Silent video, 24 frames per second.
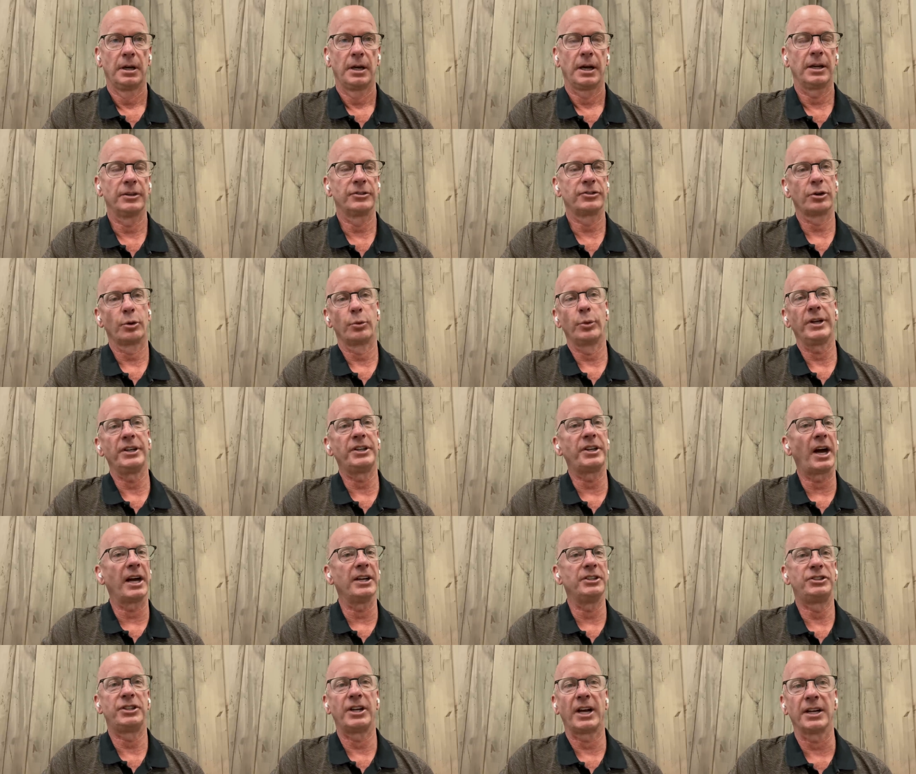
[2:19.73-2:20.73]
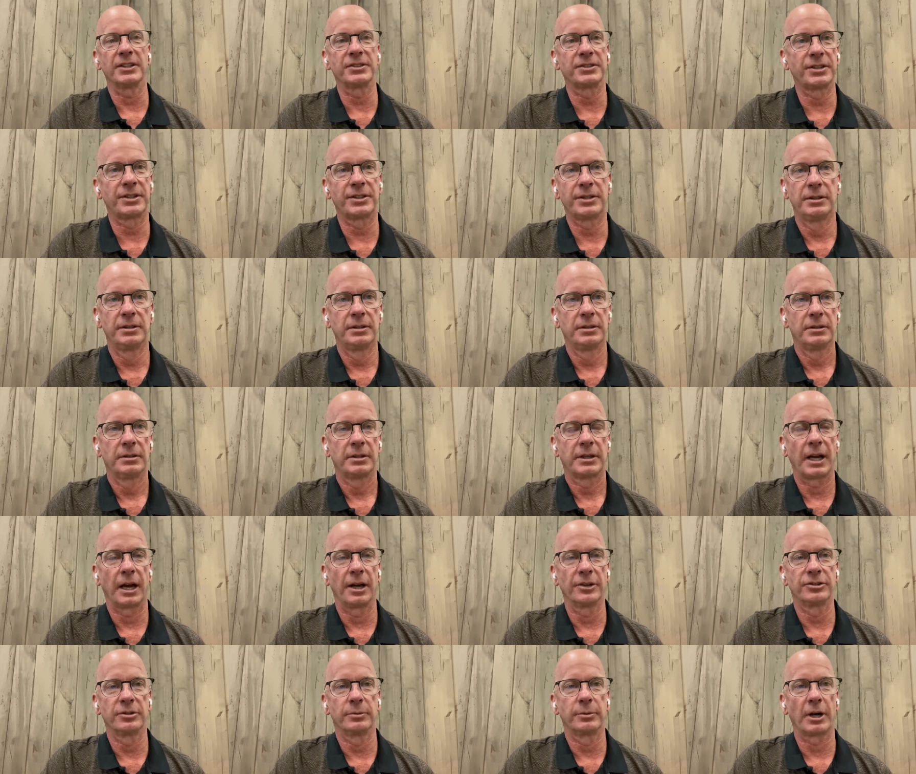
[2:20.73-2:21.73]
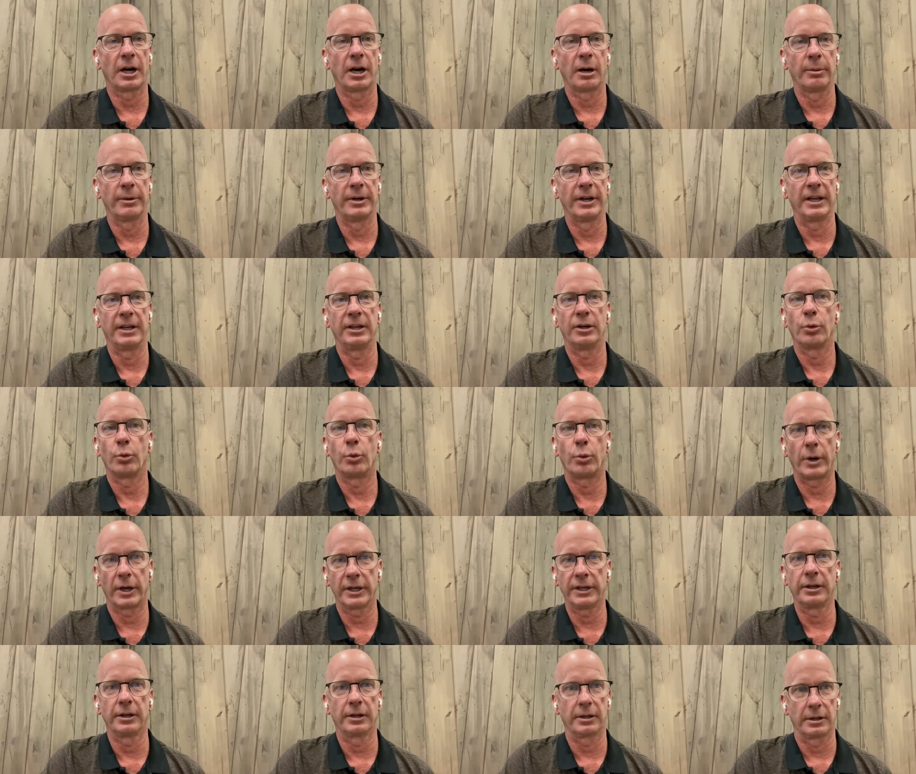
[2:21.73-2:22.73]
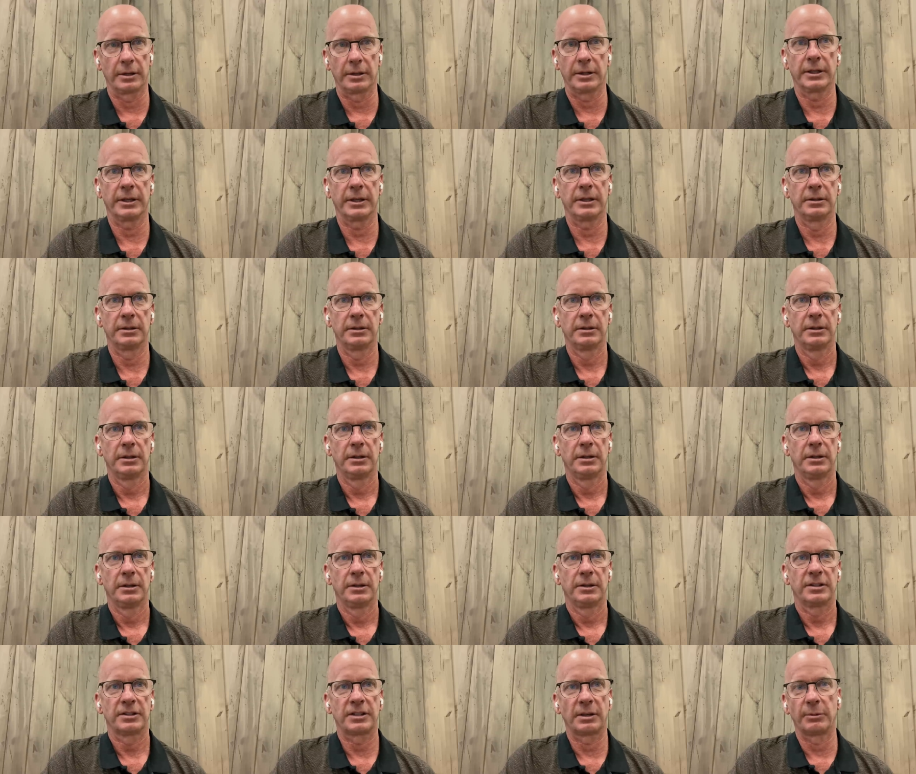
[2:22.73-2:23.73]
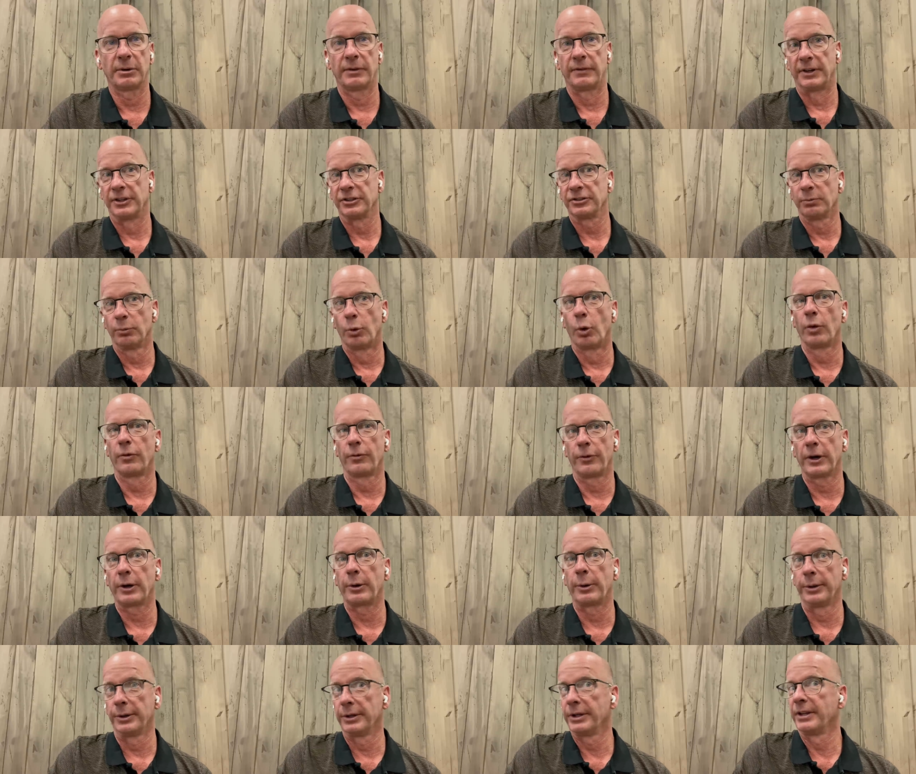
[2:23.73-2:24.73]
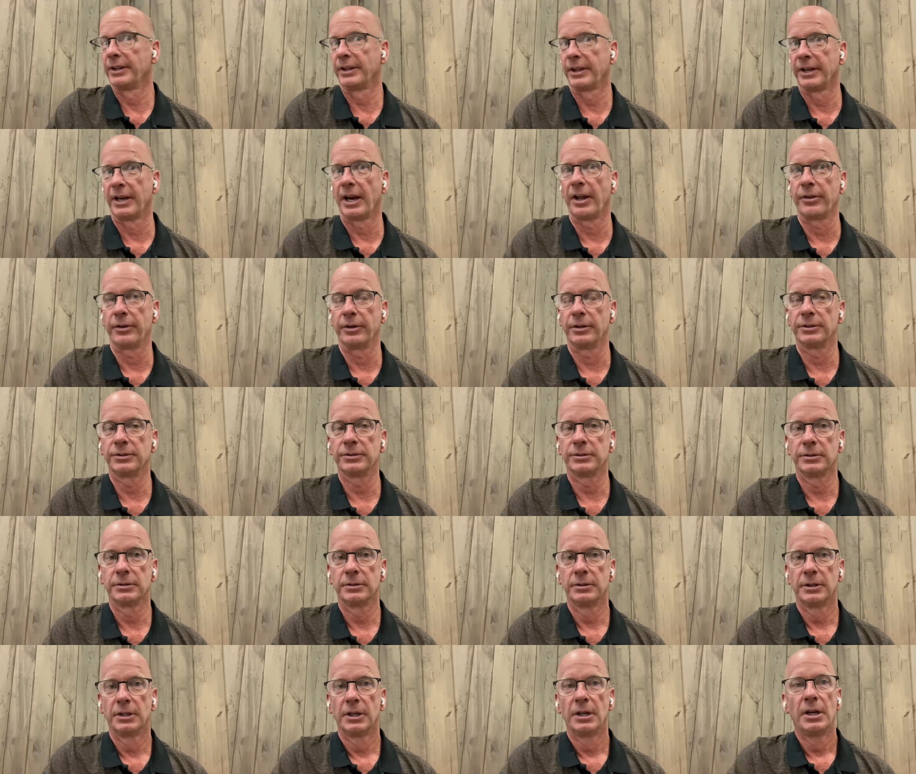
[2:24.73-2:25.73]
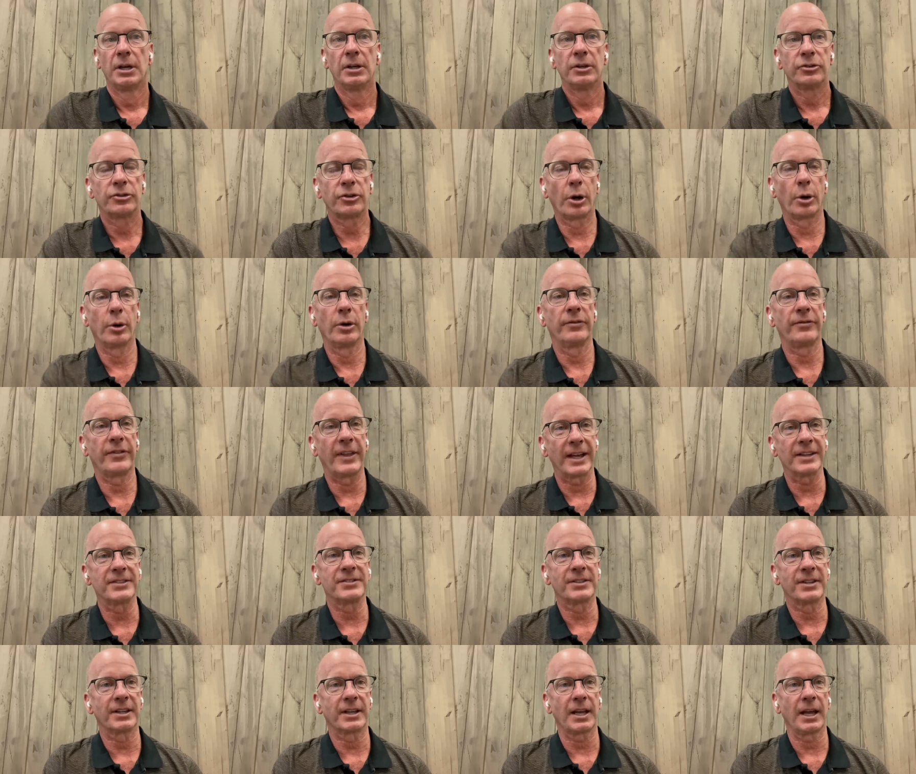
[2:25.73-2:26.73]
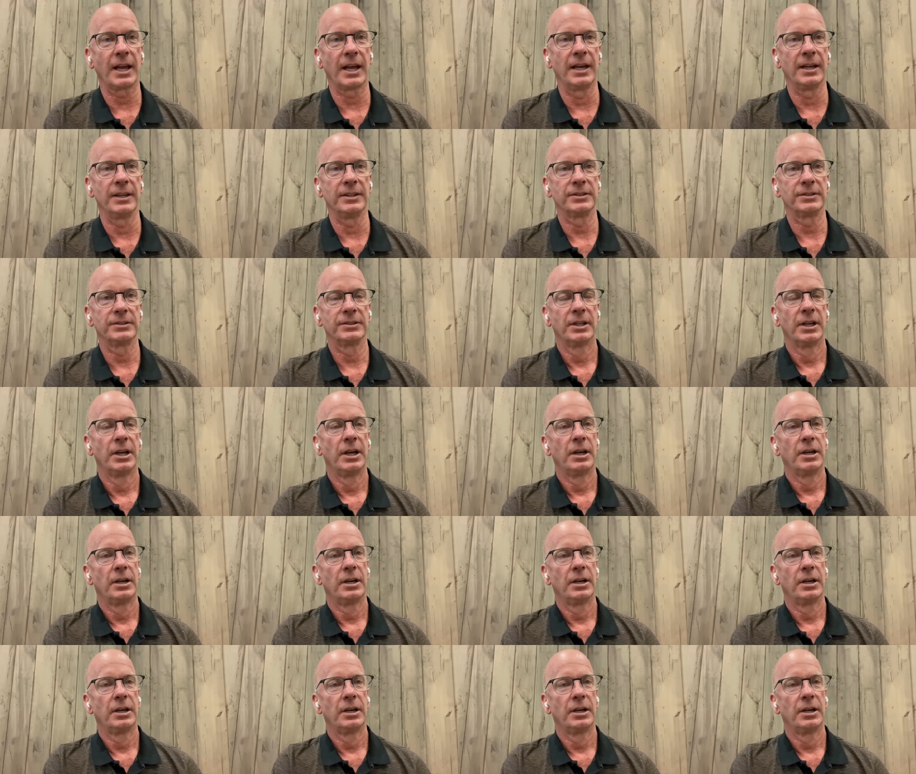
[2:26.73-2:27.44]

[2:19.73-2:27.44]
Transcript: and so we digest calcium carbonate regularly some of us more frequently than others so if that's the case